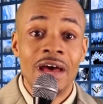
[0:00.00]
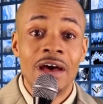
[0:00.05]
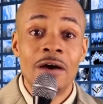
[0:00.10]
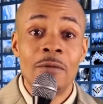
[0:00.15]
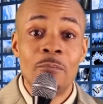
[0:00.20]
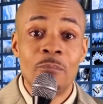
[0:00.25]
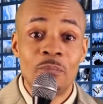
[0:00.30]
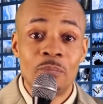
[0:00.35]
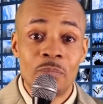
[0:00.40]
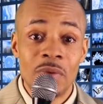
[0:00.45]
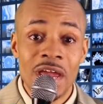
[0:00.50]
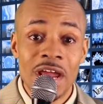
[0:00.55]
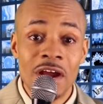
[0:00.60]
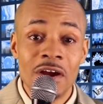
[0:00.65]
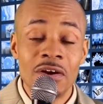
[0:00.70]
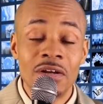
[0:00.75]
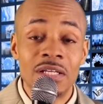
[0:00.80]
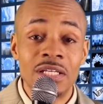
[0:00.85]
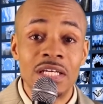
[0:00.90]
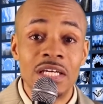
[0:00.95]

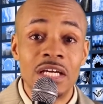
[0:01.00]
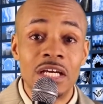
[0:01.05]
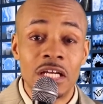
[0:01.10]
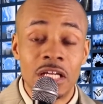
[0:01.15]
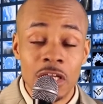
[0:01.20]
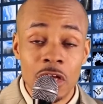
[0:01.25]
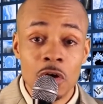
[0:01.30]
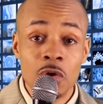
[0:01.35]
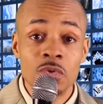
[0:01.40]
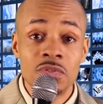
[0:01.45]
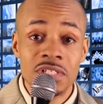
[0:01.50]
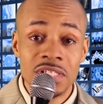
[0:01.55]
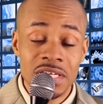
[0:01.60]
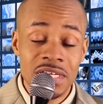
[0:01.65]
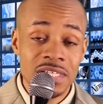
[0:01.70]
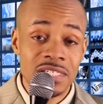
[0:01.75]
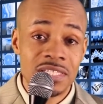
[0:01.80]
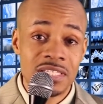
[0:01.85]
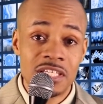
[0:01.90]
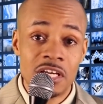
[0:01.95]
apparently closing
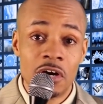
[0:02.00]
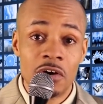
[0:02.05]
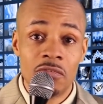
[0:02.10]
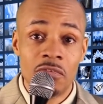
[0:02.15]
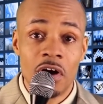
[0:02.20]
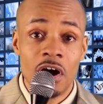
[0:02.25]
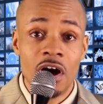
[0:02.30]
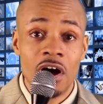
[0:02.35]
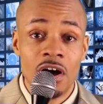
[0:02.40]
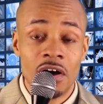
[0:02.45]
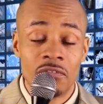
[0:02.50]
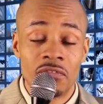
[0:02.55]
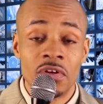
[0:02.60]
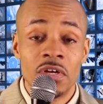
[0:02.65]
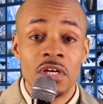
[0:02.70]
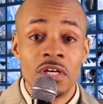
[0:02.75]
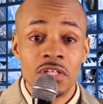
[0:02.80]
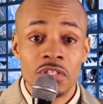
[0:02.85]
itself off.